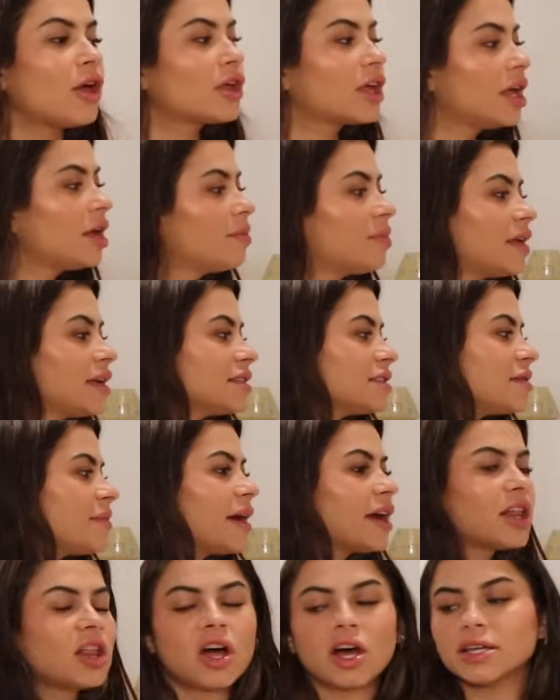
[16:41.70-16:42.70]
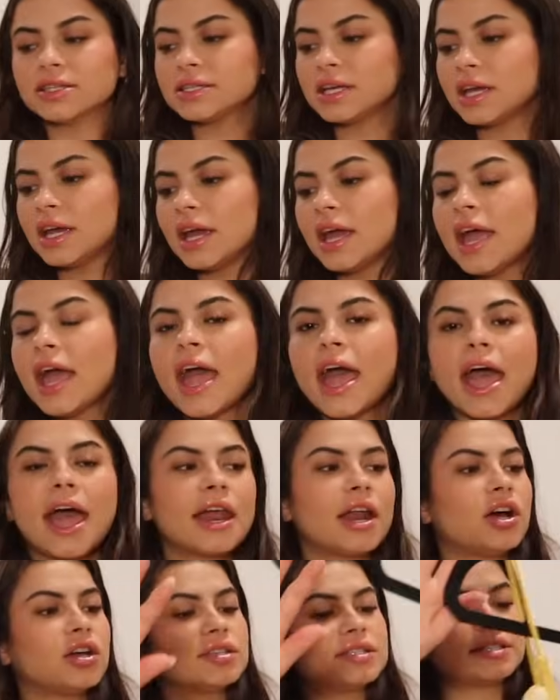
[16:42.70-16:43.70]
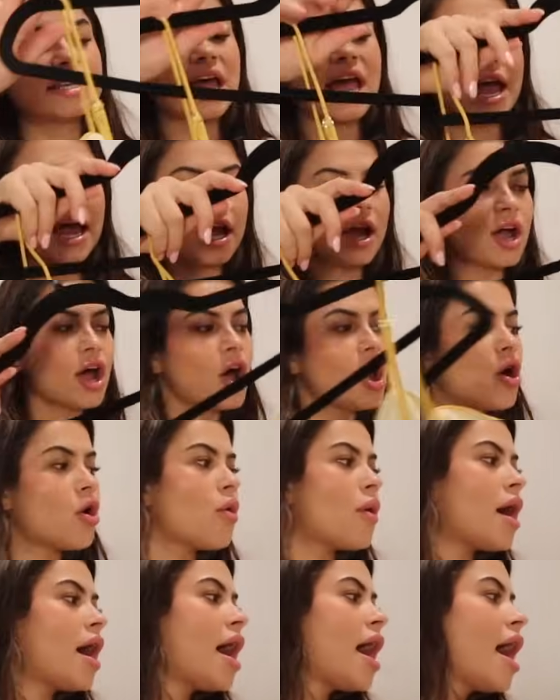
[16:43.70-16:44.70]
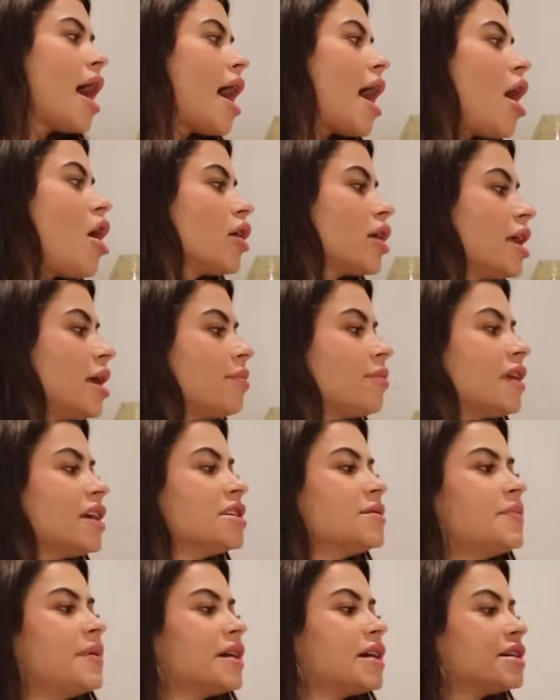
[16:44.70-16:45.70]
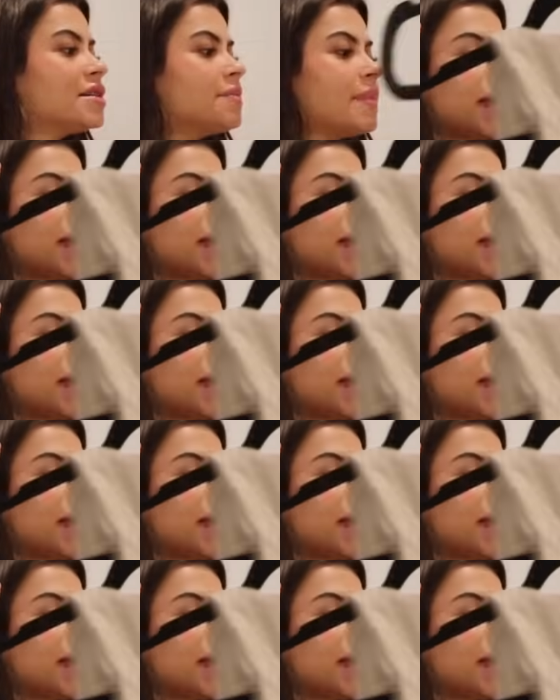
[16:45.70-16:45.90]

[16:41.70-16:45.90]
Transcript: I'll keep things in my closet and I'll say, oh, I'll keep this because